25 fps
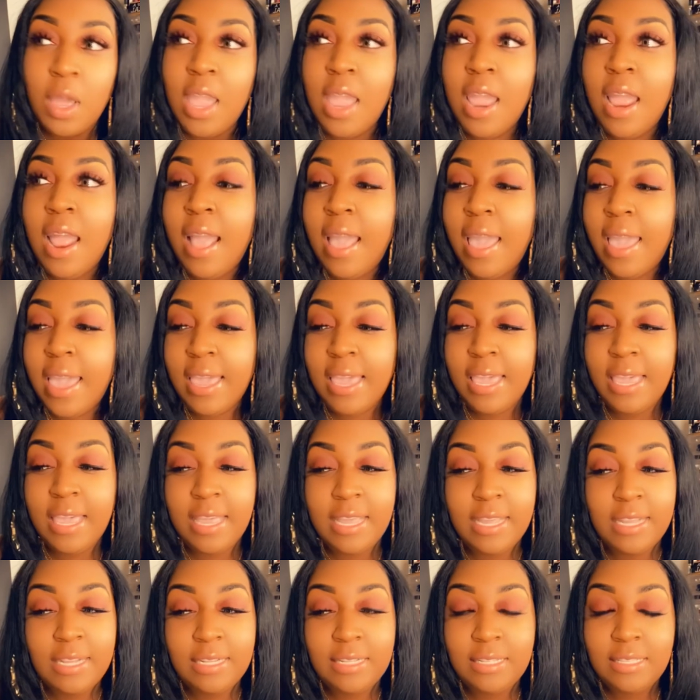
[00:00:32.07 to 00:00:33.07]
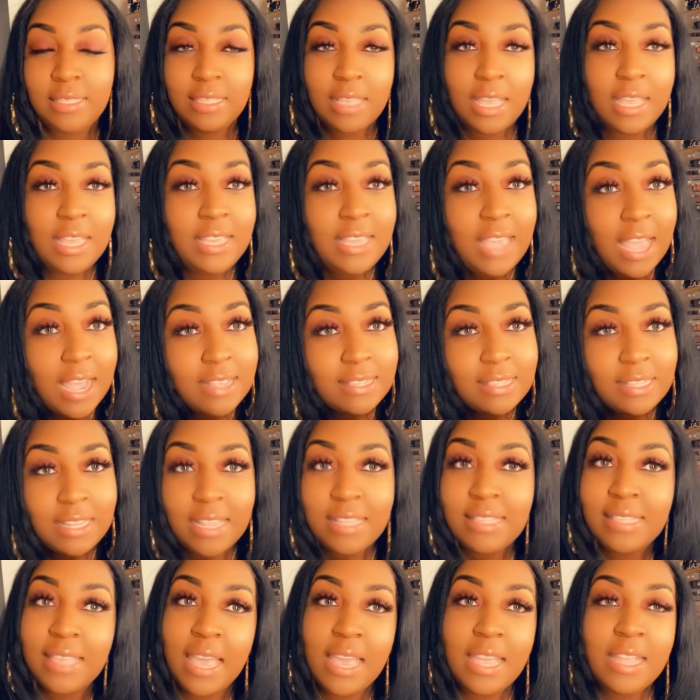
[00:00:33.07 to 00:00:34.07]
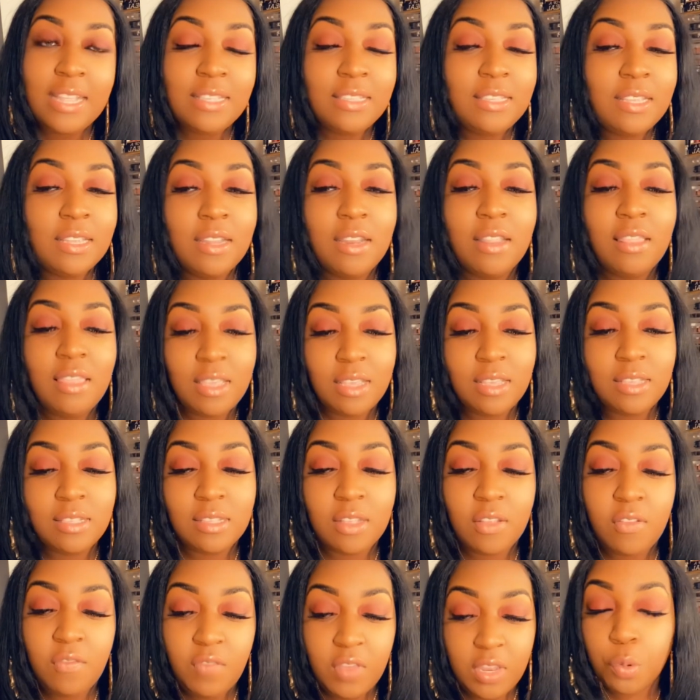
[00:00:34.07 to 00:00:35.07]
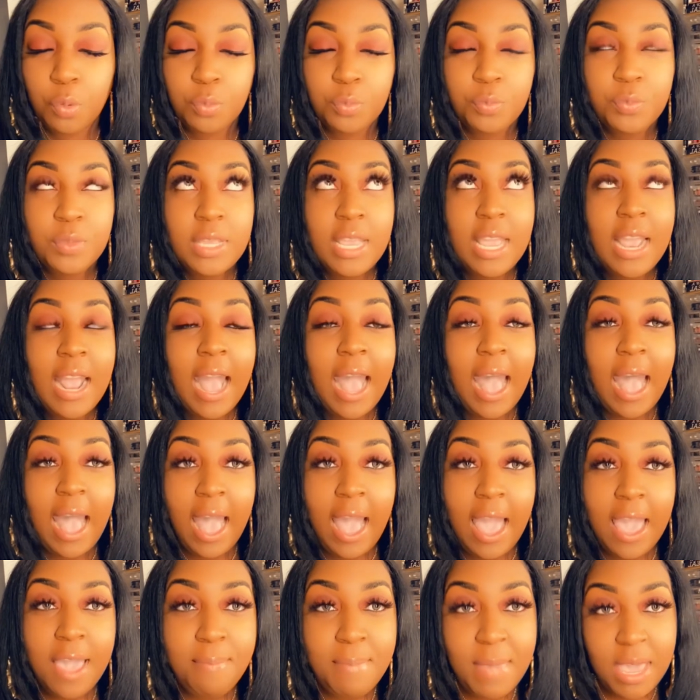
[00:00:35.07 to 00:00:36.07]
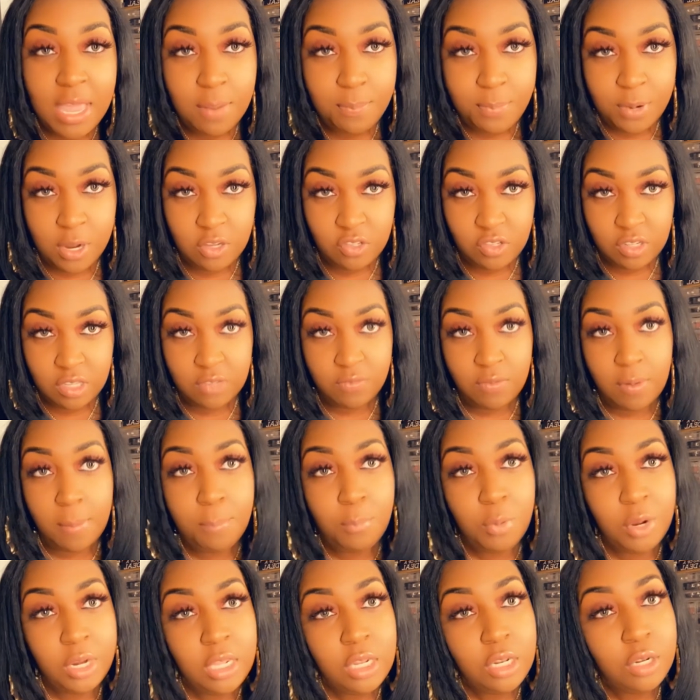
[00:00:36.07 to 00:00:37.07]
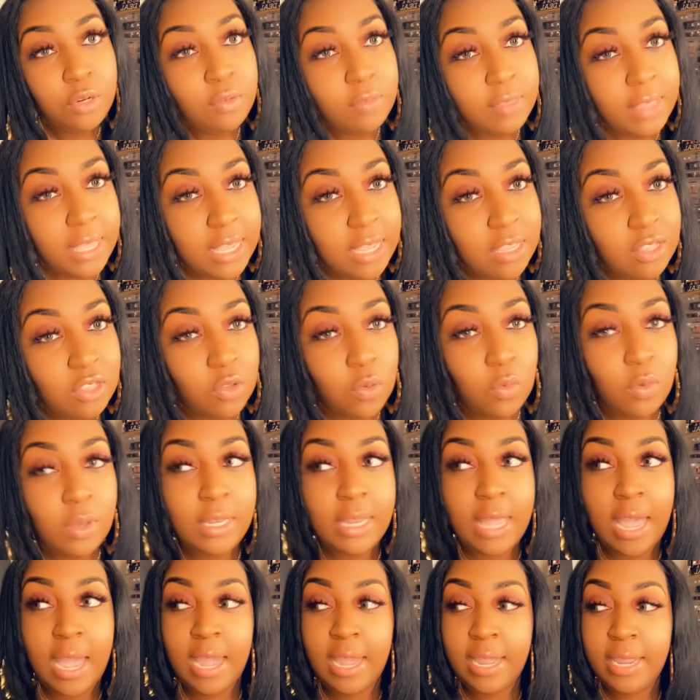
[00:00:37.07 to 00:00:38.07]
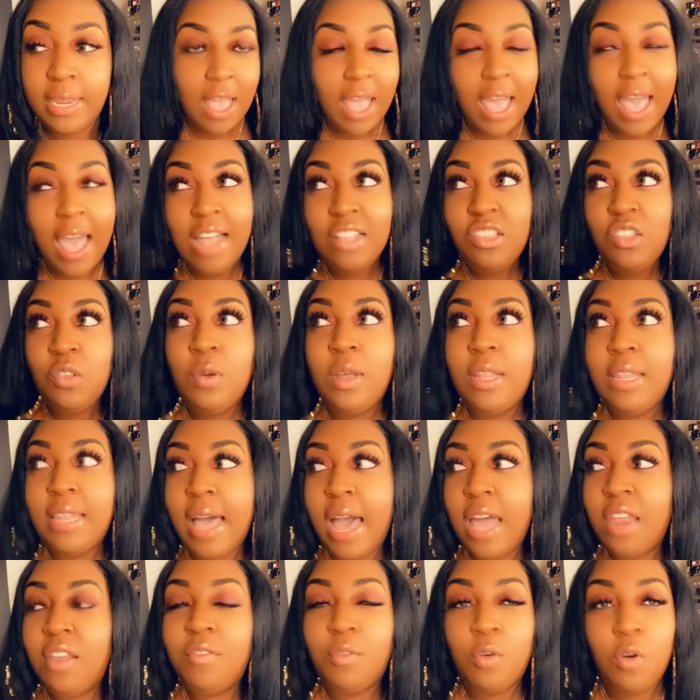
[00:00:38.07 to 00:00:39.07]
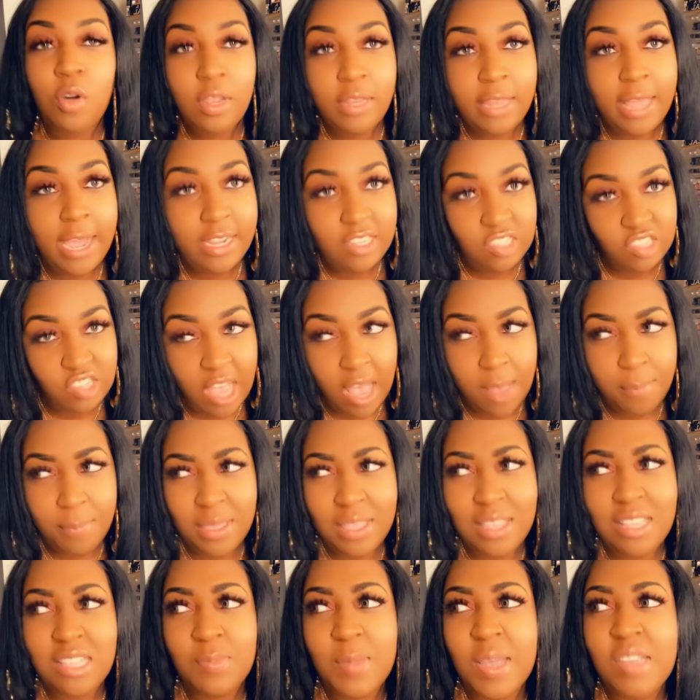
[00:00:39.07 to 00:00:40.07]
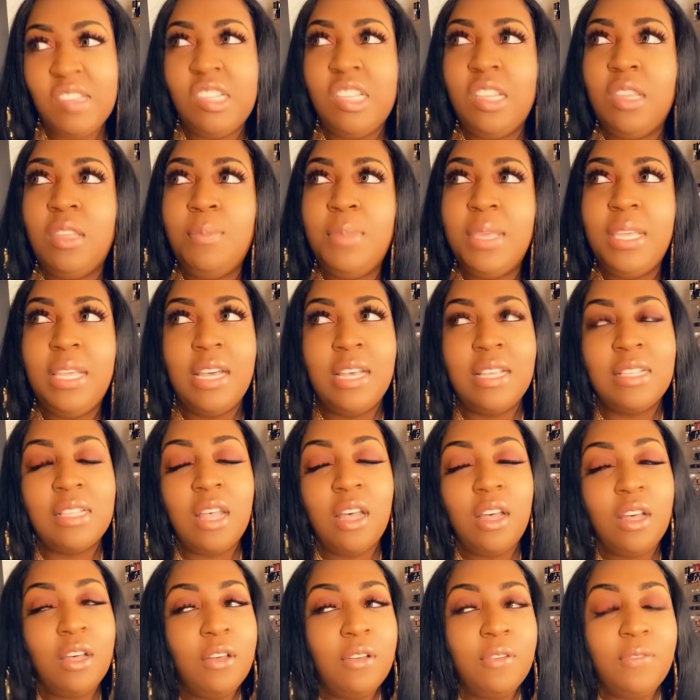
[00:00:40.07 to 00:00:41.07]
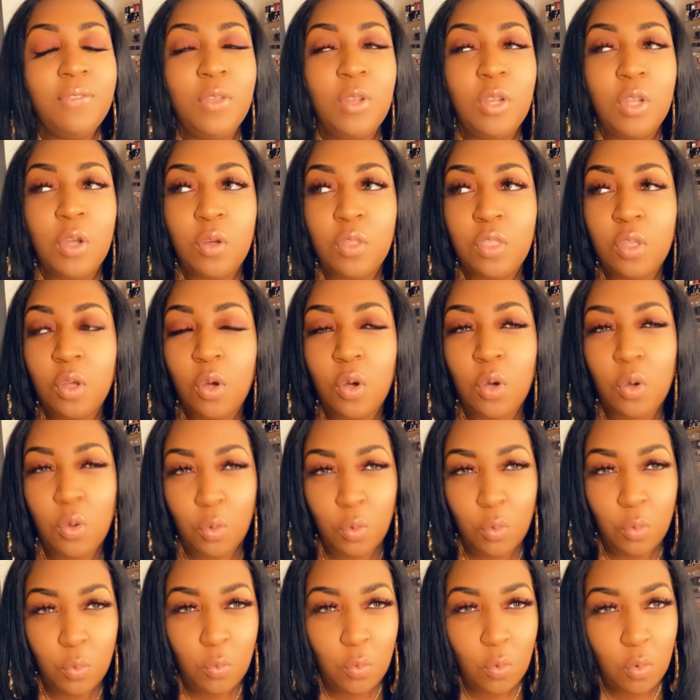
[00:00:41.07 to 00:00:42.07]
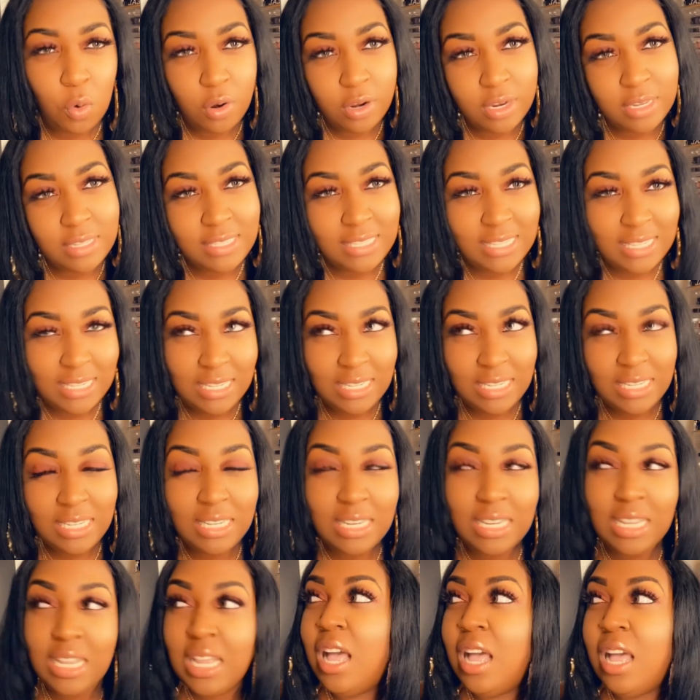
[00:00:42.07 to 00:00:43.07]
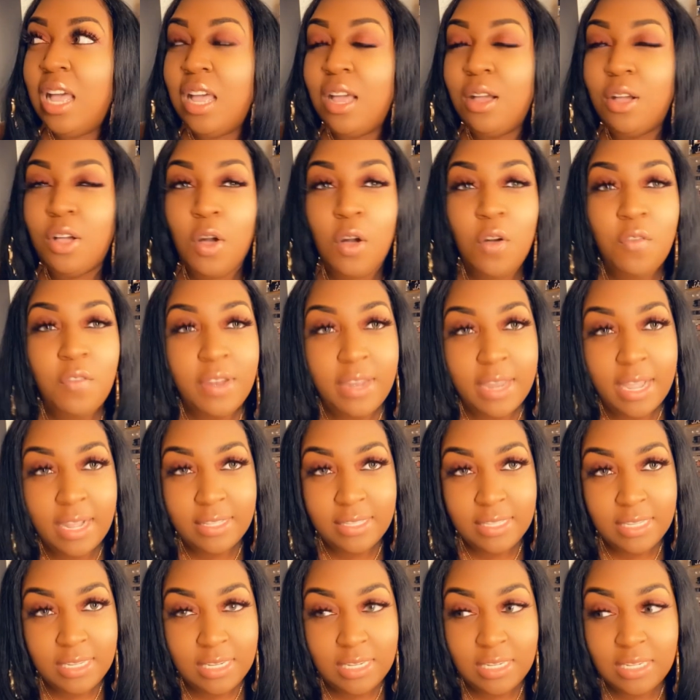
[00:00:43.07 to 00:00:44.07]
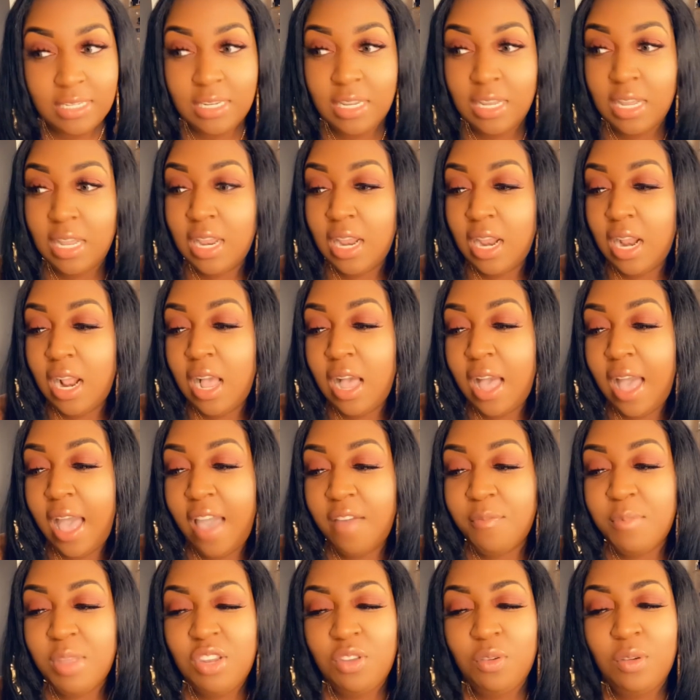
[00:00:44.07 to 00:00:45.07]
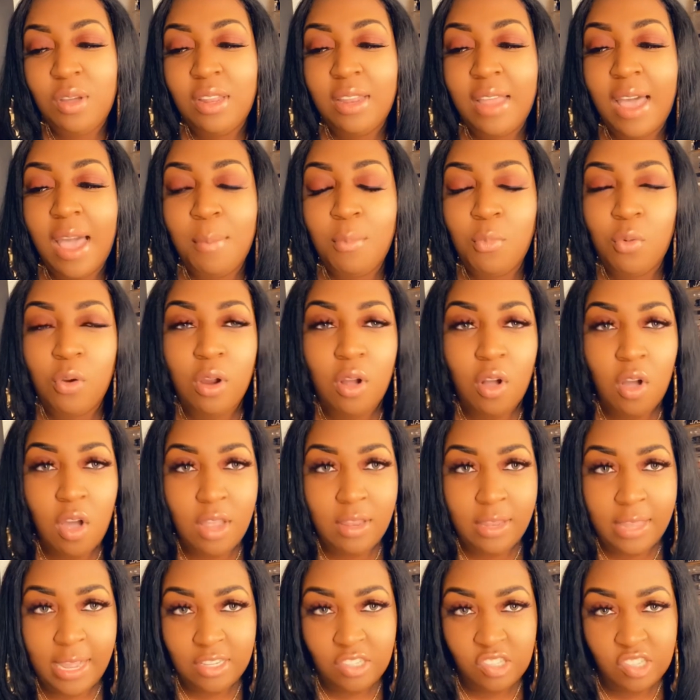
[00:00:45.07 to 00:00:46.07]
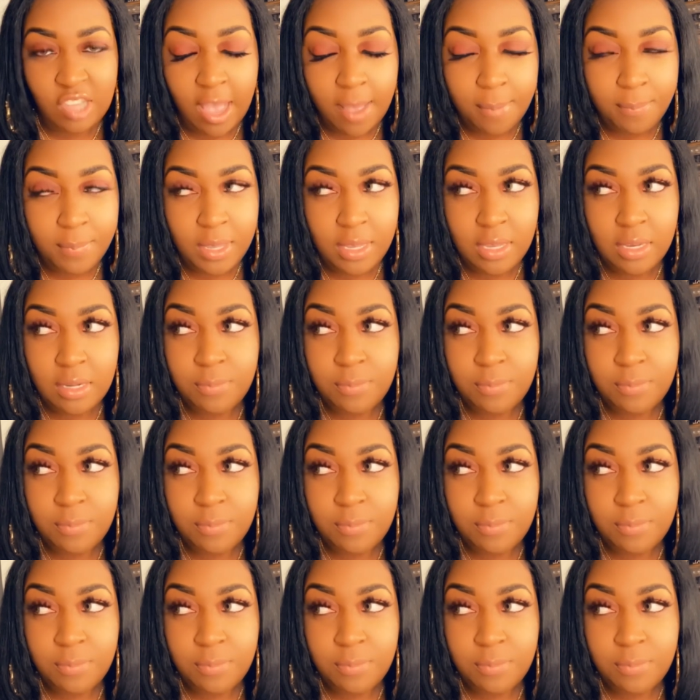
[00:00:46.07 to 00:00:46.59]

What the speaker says: And yes, let's get into this video. I made a purchase from PrettyLittleThing online. I do a lot of online shopping, especially because of, you know, the whole quarantine, COVID-19. I've been doing a lot more online shopping.